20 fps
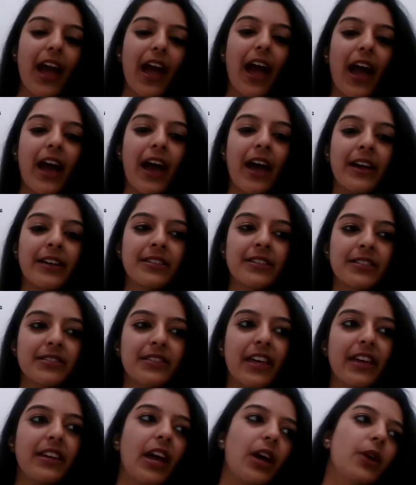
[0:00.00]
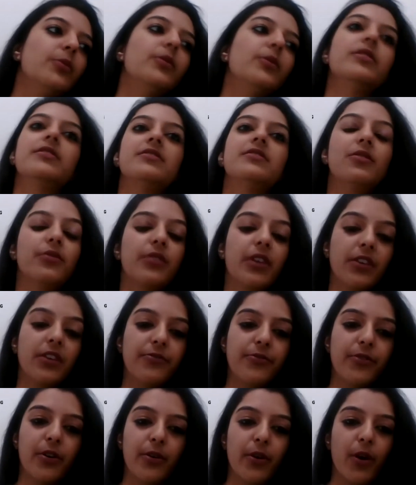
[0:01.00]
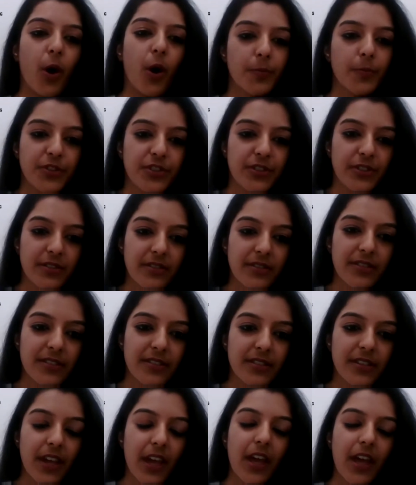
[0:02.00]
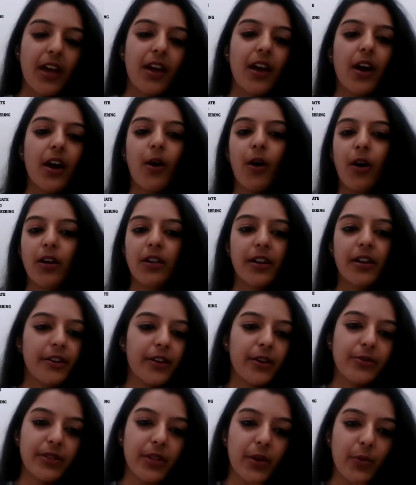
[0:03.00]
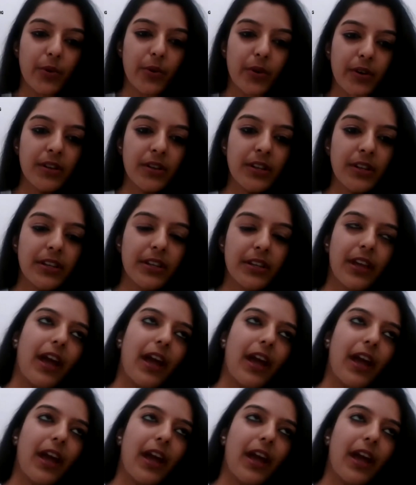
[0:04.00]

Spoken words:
And then I was looking for options all around the world.